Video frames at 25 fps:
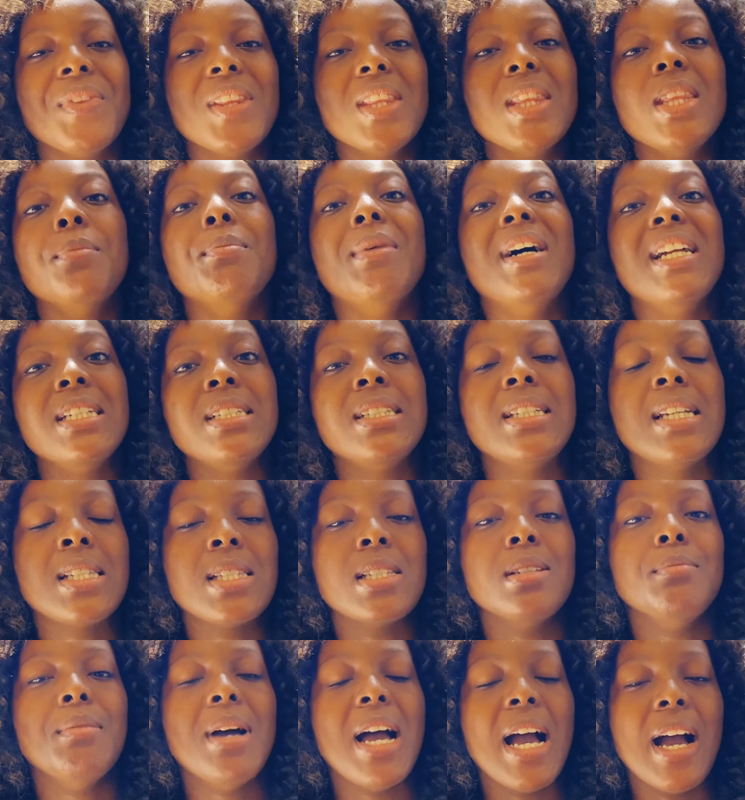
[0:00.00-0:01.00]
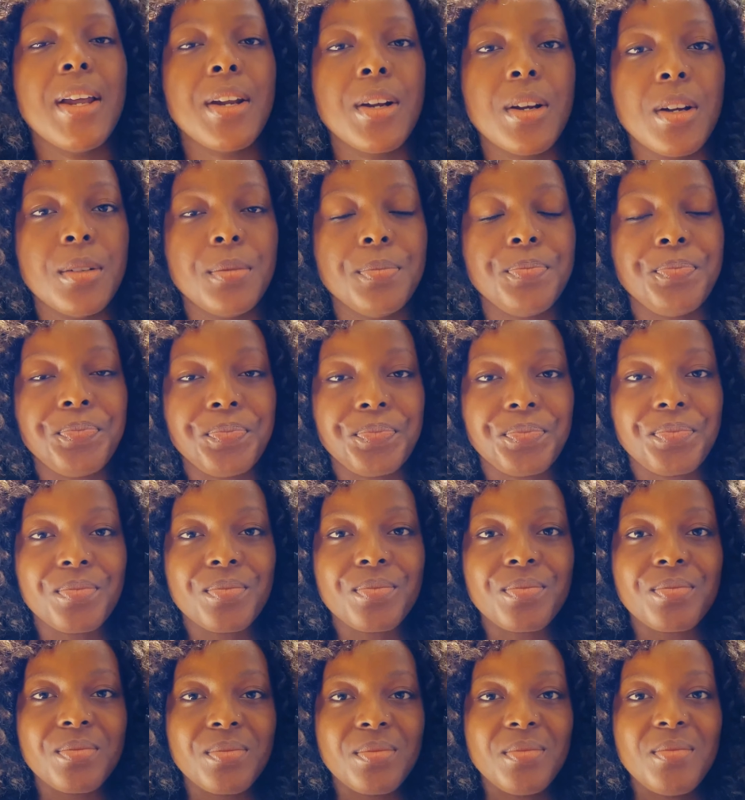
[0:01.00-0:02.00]
the money doesn't matter.
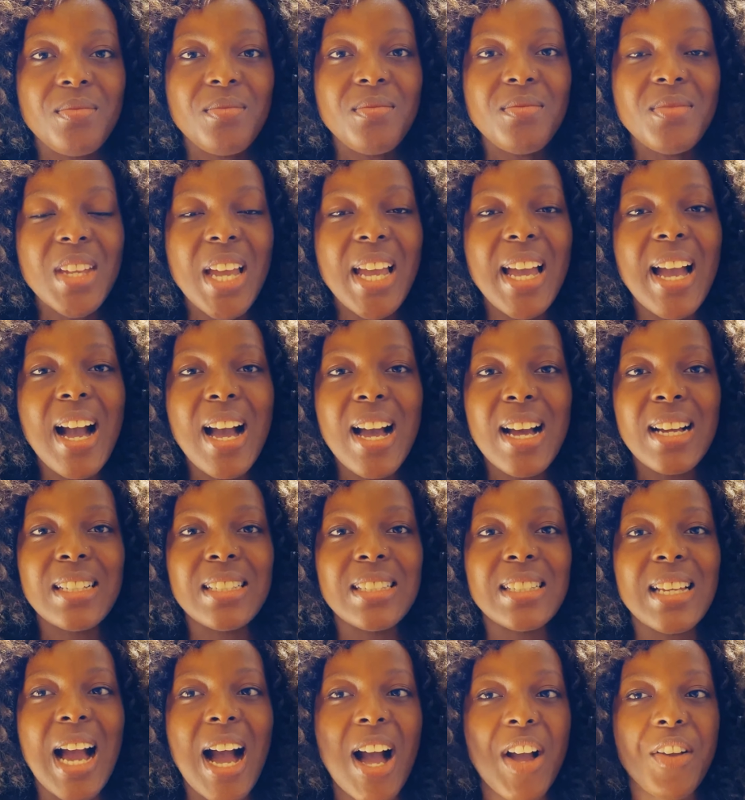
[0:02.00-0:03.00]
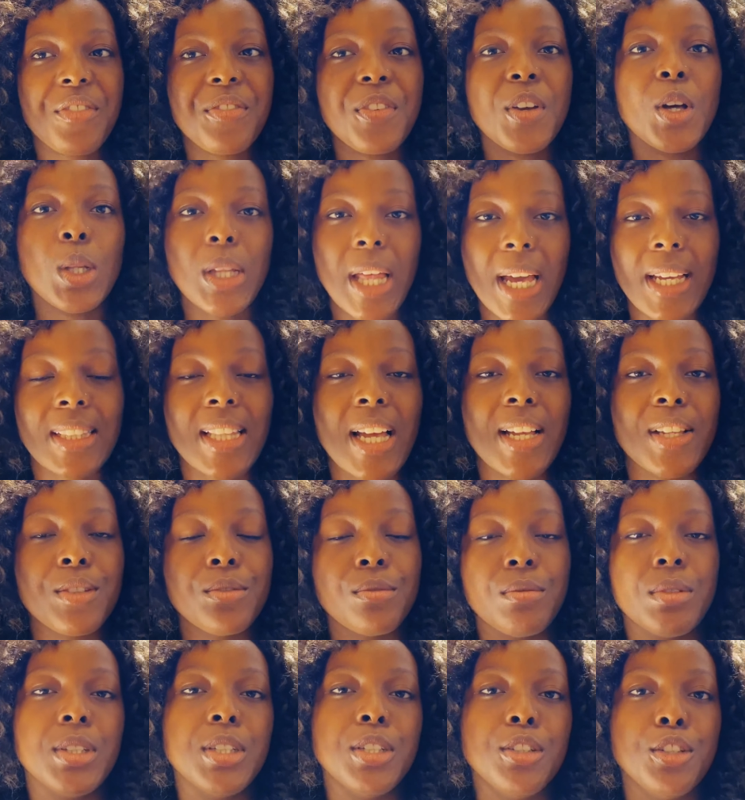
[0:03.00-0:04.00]
And I feel like that's
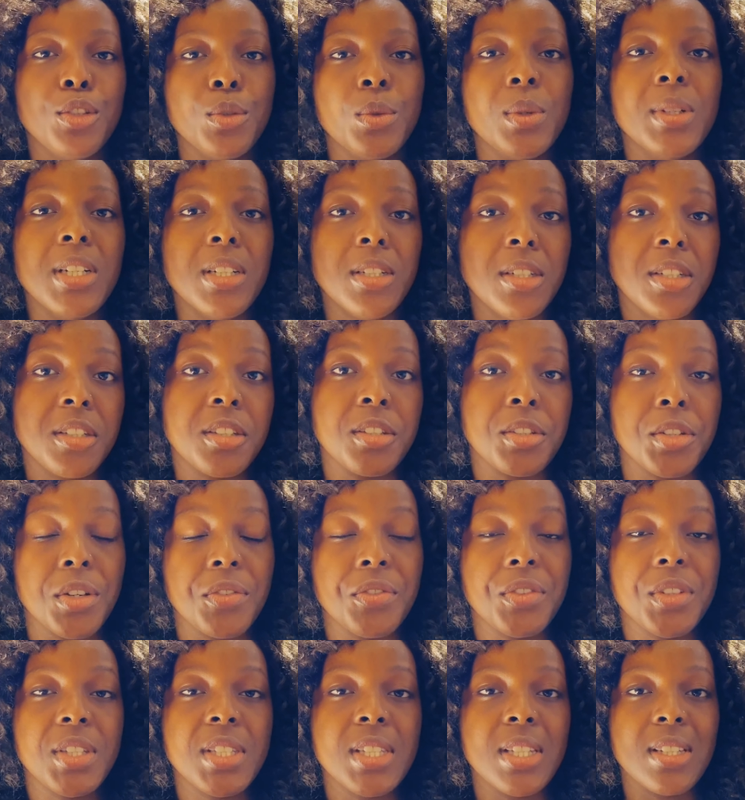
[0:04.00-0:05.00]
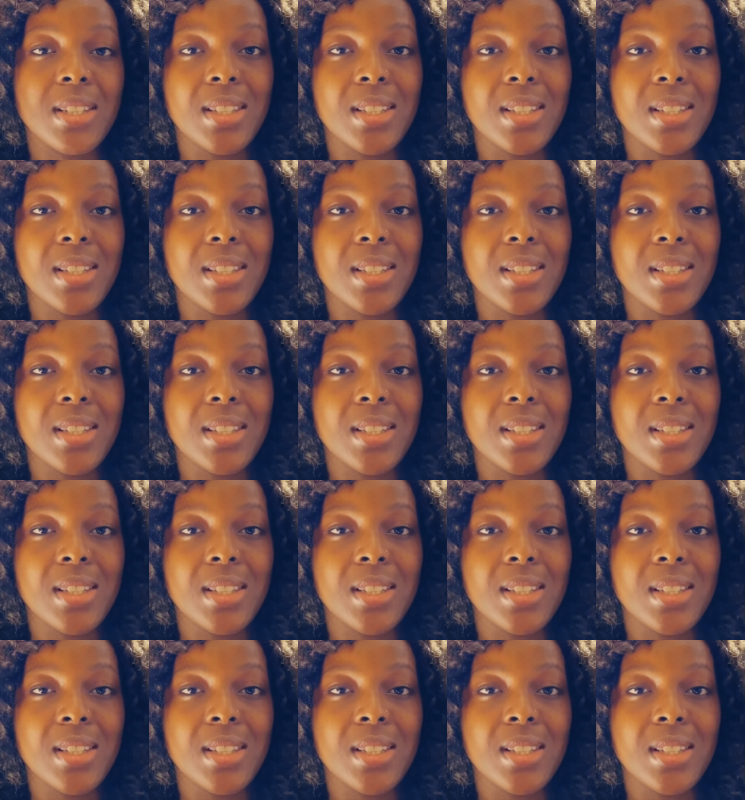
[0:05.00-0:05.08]
really doing a disservice to